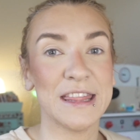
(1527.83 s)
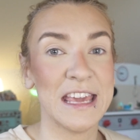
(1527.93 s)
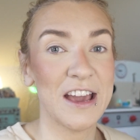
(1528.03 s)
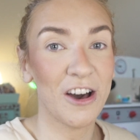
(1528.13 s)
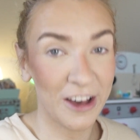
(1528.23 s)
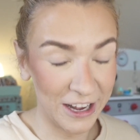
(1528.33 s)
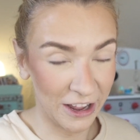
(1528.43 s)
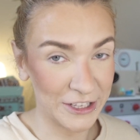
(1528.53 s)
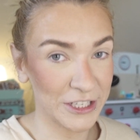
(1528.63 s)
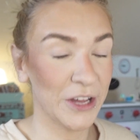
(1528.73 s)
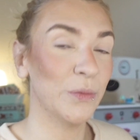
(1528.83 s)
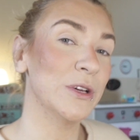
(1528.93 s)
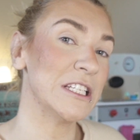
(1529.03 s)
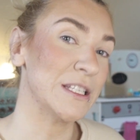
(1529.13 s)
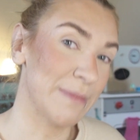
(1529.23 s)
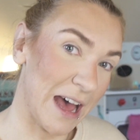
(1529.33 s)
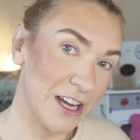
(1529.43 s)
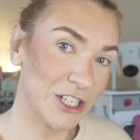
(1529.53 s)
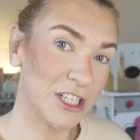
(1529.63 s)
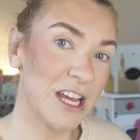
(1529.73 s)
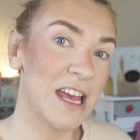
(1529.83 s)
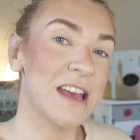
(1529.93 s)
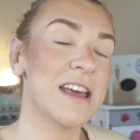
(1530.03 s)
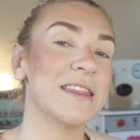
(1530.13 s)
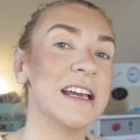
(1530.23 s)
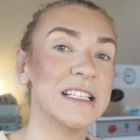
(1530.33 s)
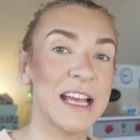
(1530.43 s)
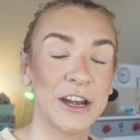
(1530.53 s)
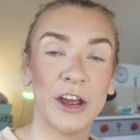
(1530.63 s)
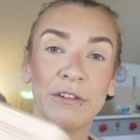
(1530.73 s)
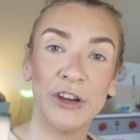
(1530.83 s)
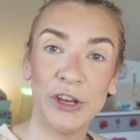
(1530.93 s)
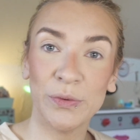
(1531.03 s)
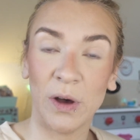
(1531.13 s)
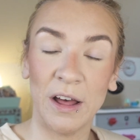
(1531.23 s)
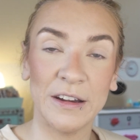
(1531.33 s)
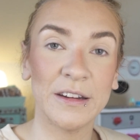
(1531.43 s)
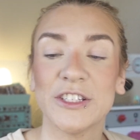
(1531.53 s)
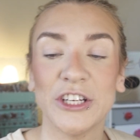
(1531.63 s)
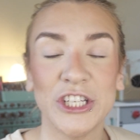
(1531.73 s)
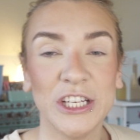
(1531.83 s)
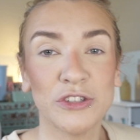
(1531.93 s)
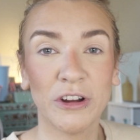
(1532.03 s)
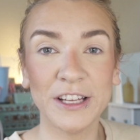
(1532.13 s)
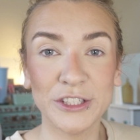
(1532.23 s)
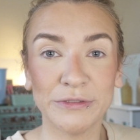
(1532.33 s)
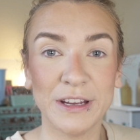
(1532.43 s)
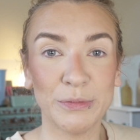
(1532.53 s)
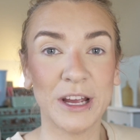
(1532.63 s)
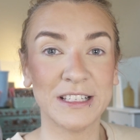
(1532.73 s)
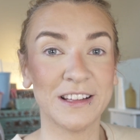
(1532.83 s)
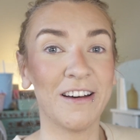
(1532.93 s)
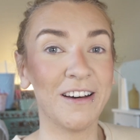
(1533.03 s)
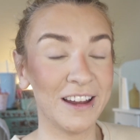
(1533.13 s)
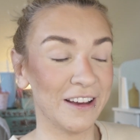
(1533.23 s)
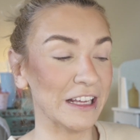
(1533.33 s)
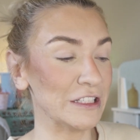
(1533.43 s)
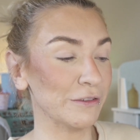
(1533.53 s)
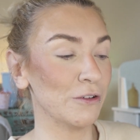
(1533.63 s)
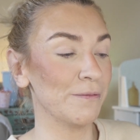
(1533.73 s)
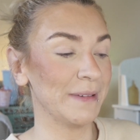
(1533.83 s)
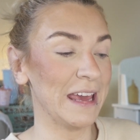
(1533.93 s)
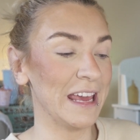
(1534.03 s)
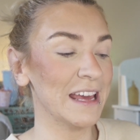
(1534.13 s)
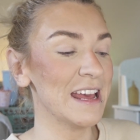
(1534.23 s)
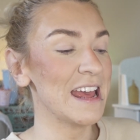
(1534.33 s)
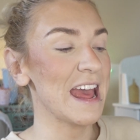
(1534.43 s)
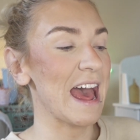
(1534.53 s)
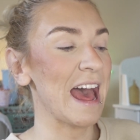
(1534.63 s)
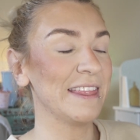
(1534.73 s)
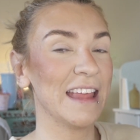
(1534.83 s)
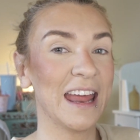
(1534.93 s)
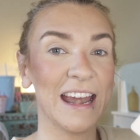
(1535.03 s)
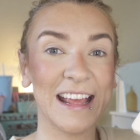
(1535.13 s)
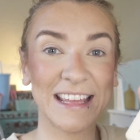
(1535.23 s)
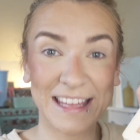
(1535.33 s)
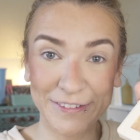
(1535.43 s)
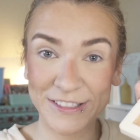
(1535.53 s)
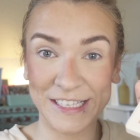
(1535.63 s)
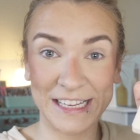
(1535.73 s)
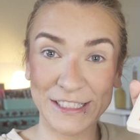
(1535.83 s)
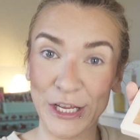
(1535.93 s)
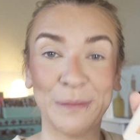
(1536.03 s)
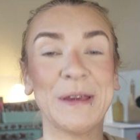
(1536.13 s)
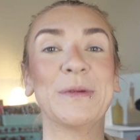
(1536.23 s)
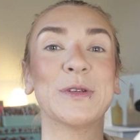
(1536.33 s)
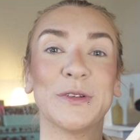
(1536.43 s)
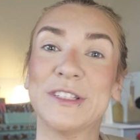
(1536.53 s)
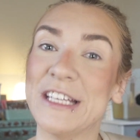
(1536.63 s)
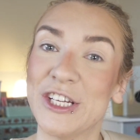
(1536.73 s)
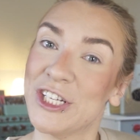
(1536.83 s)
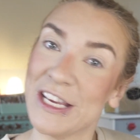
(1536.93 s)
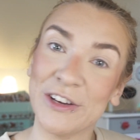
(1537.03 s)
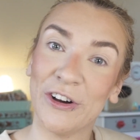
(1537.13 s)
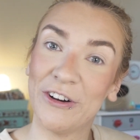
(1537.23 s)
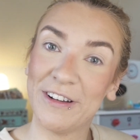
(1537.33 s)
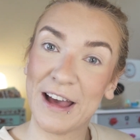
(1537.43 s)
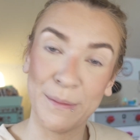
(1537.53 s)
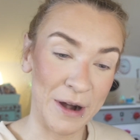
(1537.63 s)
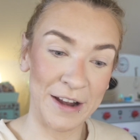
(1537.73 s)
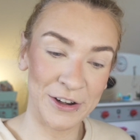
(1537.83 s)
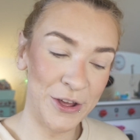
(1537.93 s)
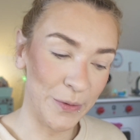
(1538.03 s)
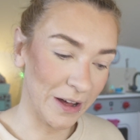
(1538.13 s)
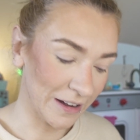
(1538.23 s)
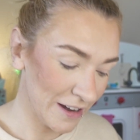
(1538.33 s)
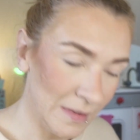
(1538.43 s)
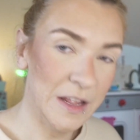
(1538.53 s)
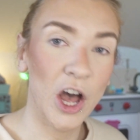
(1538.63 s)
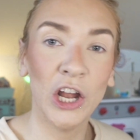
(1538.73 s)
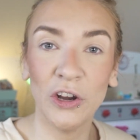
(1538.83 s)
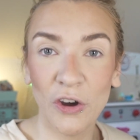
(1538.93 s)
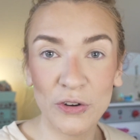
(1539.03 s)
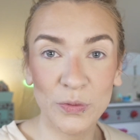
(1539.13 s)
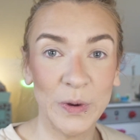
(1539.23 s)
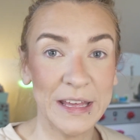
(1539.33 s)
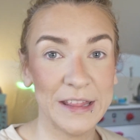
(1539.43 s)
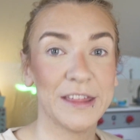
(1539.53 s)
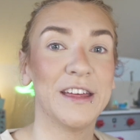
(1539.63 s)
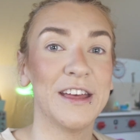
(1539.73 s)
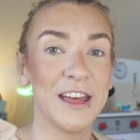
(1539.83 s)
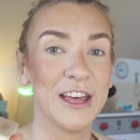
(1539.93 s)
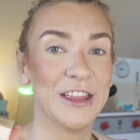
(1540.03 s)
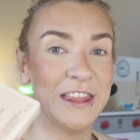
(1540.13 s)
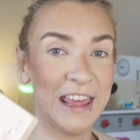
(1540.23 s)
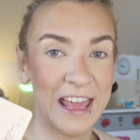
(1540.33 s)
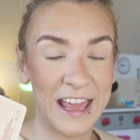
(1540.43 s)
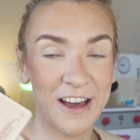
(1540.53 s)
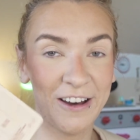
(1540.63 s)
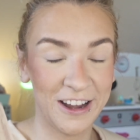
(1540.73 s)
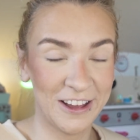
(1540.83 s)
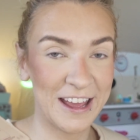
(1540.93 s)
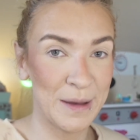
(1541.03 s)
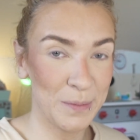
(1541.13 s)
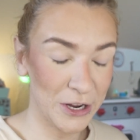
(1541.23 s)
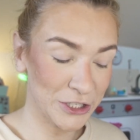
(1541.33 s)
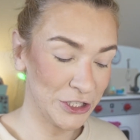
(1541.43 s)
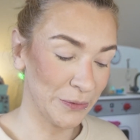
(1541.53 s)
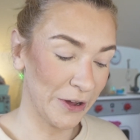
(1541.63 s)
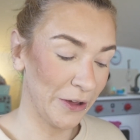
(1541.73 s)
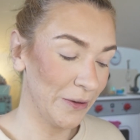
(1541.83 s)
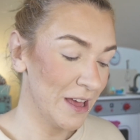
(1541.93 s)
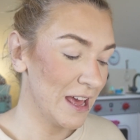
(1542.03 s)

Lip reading: the highlighter was smashed, they sent her a new one. So she tried to repress the highlighter for me and then gifted it to me, because obviously she got a brand new one. Along with the highlight and blush duo,